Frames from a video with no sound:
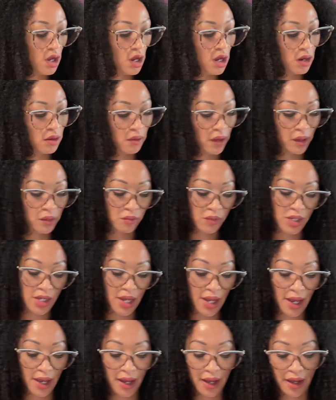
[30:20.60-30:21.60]
All right, we
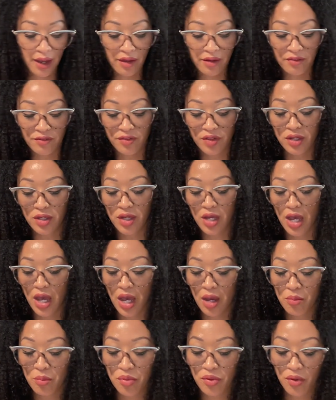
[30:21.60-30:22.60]
have,
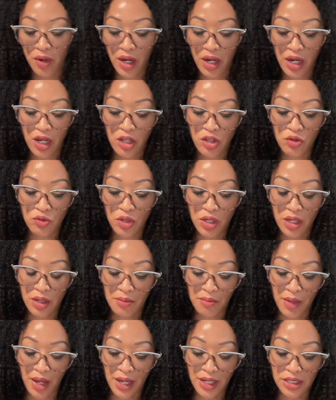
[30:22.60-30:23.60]
I'm praying you'll come
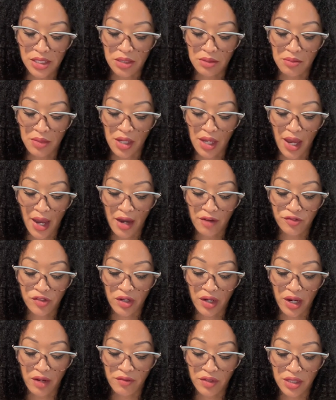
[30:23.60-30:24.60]
back to me after
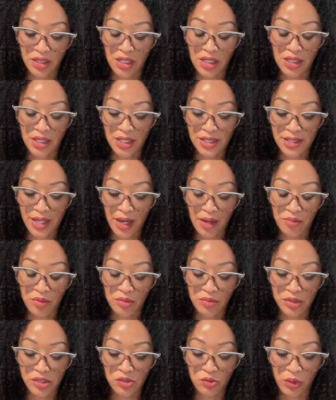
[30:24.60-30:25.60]
everything that's happened
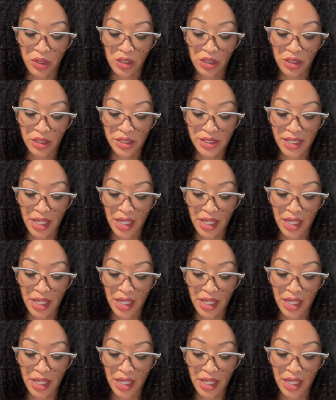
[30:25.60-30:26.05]
between us.